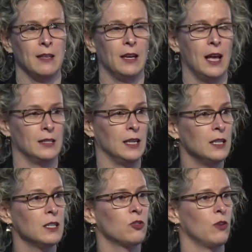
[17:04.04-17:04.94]
that as an
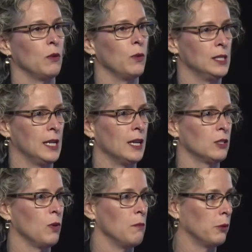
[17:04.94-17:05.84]
industry we start
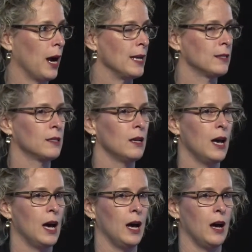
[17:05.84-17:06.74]
to embrace
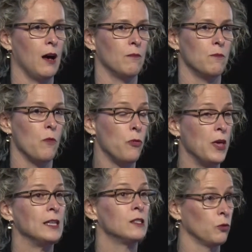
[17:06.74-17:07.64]

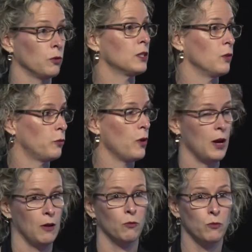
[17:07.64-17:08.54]
these sorts of
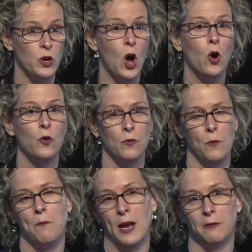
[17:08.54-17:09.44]

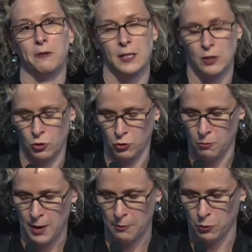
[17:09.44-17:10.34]
known benefits to
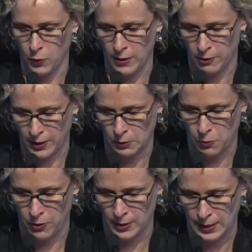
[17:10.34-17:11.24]
people when they're
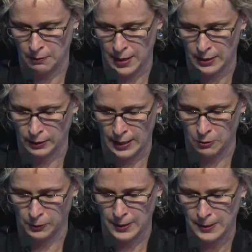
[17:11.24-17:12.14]
experiencing mental
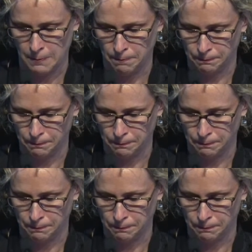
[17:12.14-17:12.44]
illness.